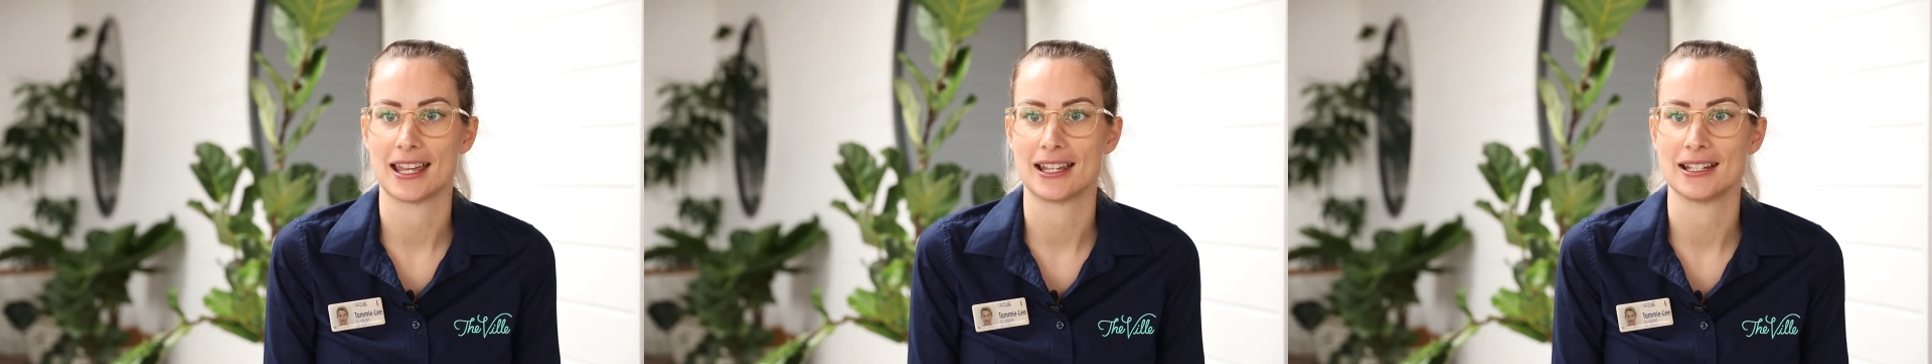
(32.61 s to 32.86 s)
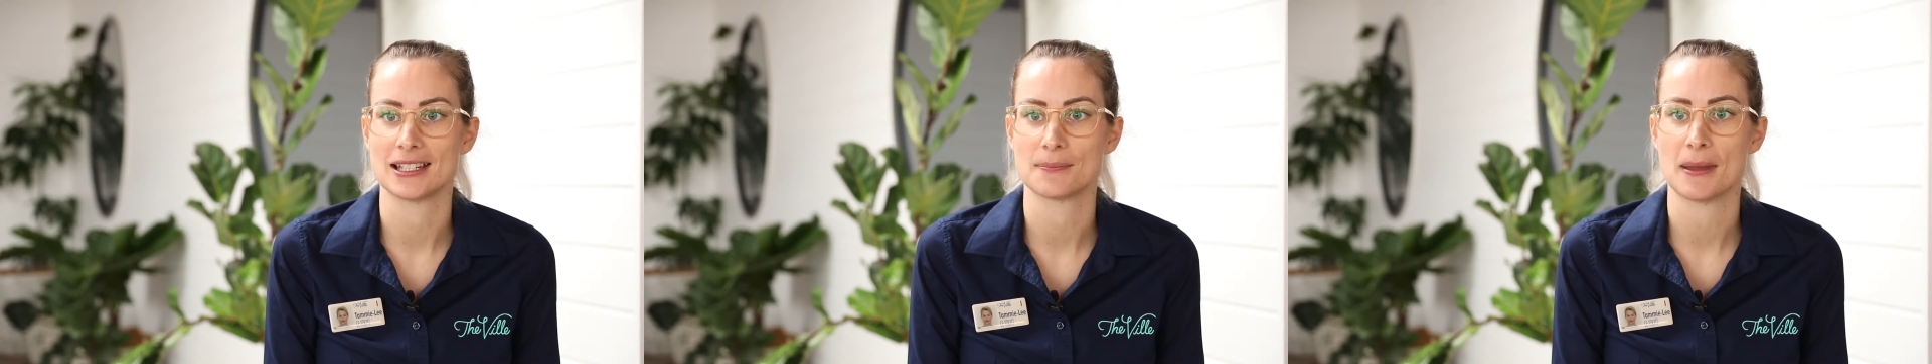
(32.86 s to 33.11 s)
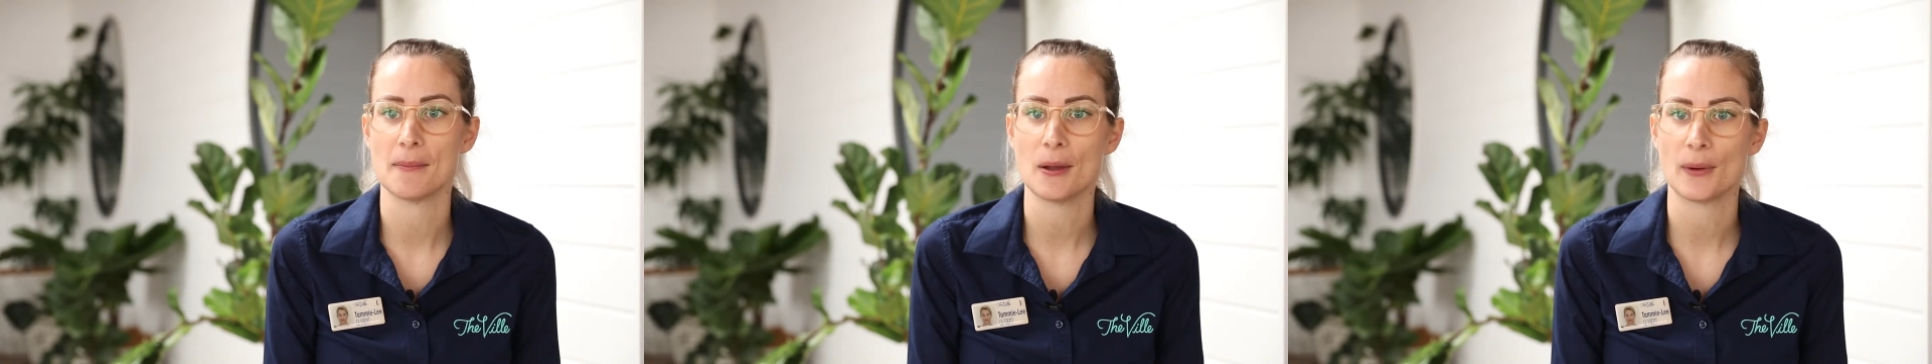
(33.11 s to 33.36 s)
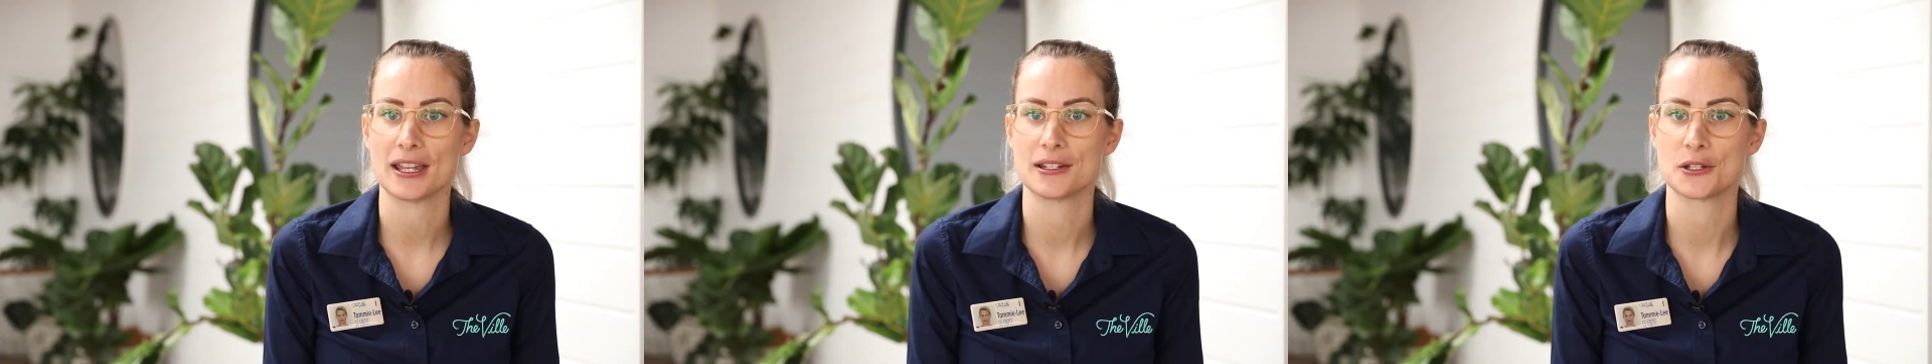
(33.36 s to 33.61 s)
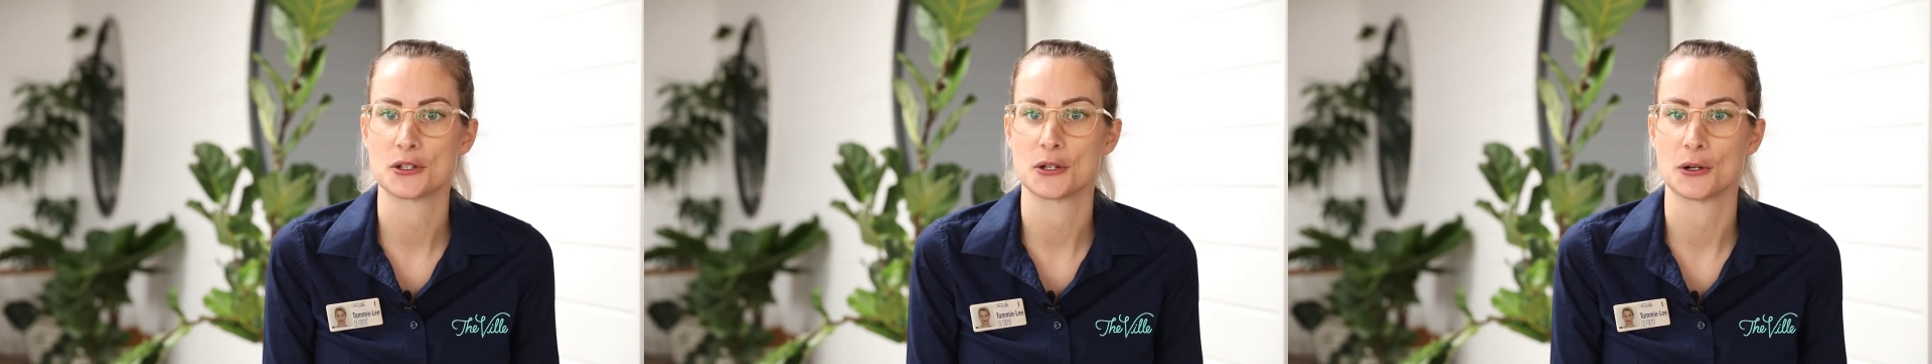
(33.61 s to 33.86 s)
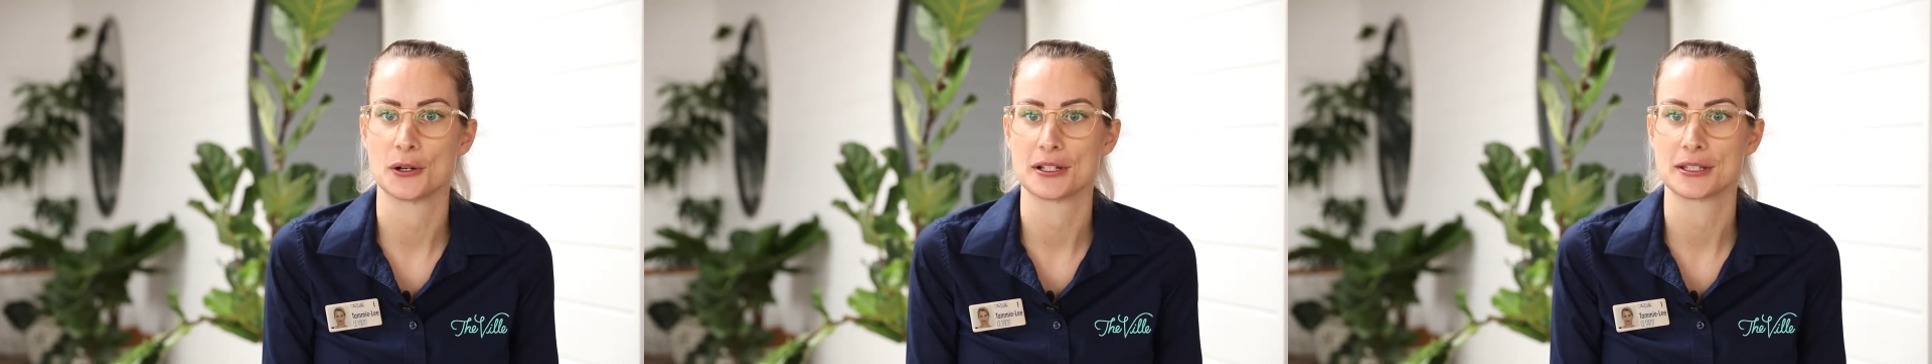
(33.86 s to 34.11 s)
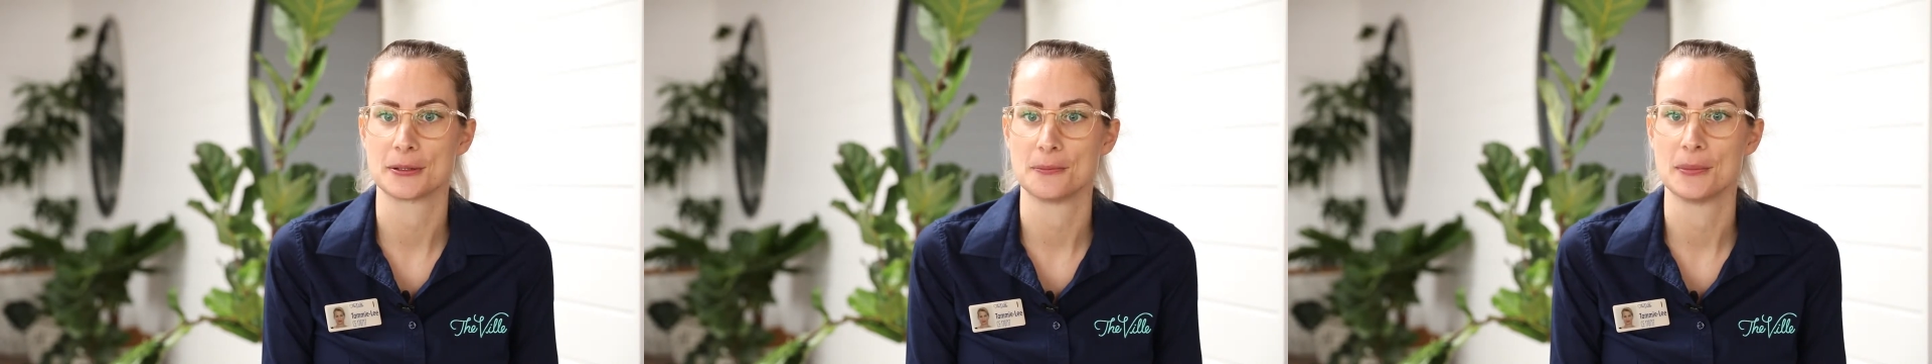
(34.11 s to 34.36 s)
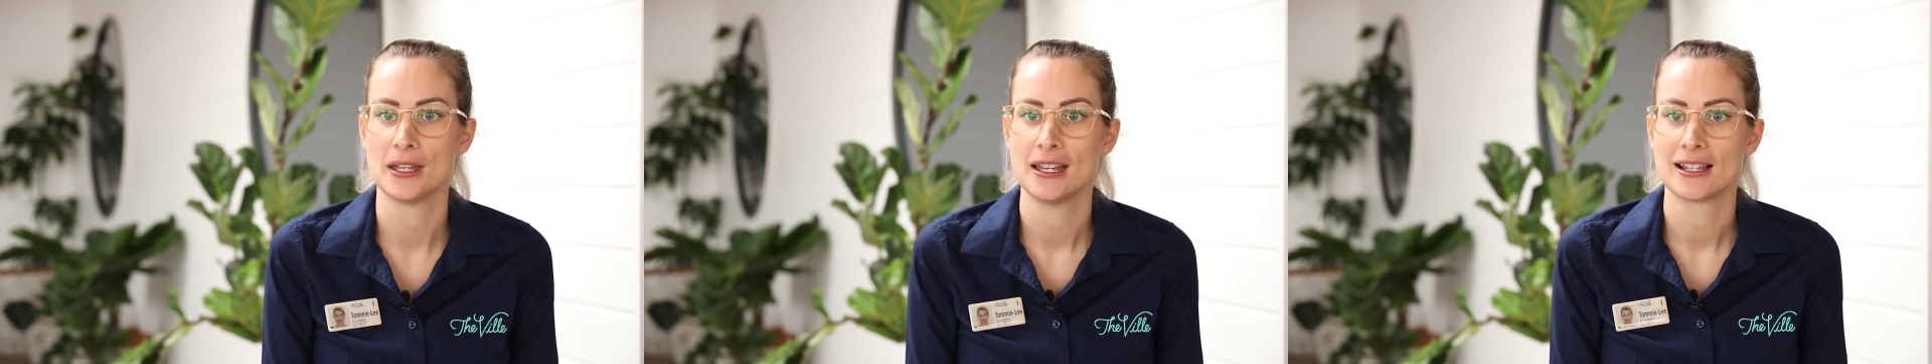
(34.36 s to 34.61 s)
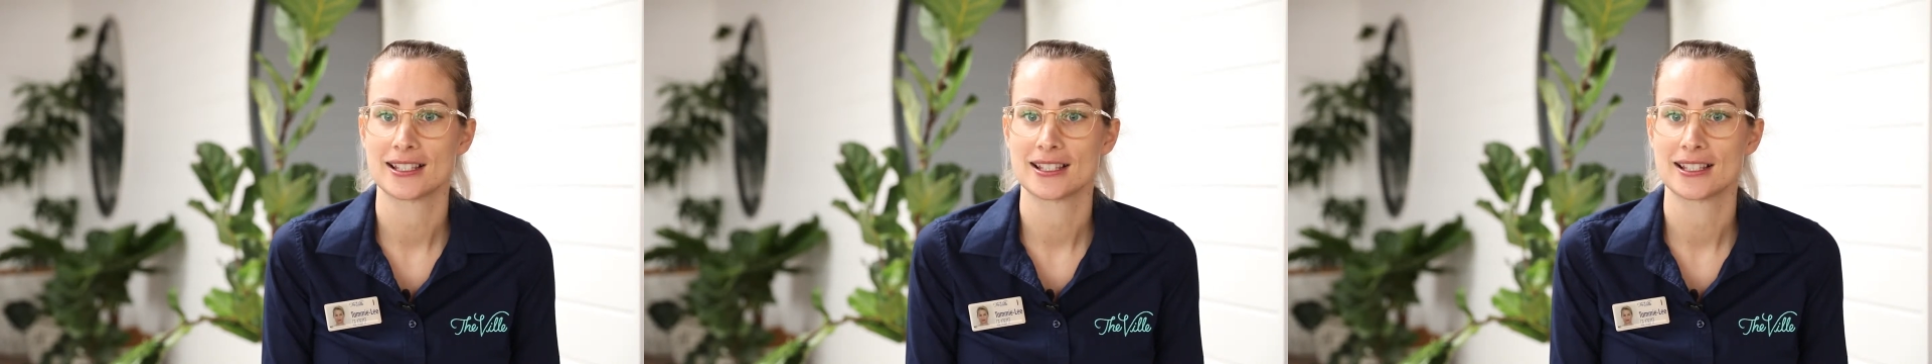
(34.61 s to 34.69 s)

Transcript: and made my way into tourism,